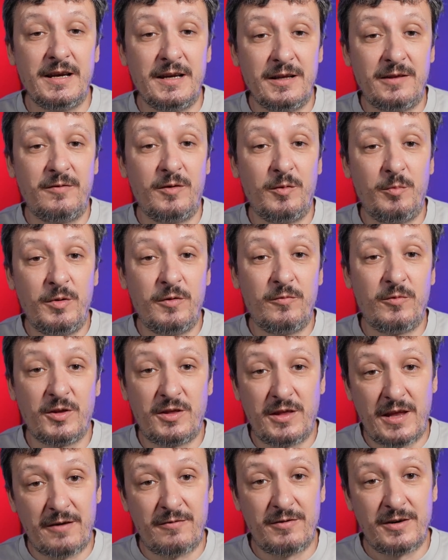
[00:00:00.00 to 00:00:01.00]
It will be
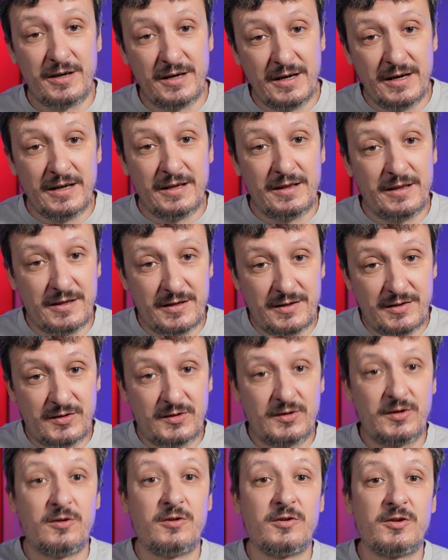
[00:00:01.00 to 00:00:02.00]
whatever the
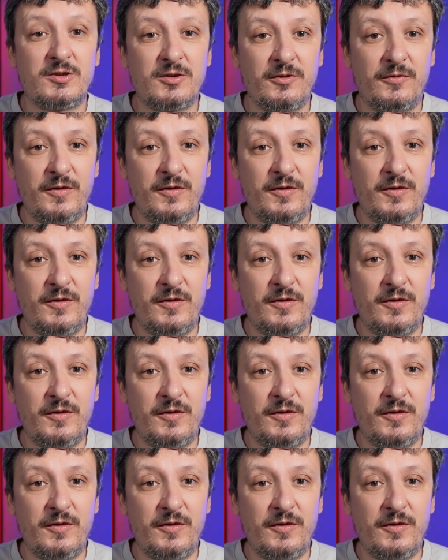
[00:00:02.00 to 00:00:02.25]
source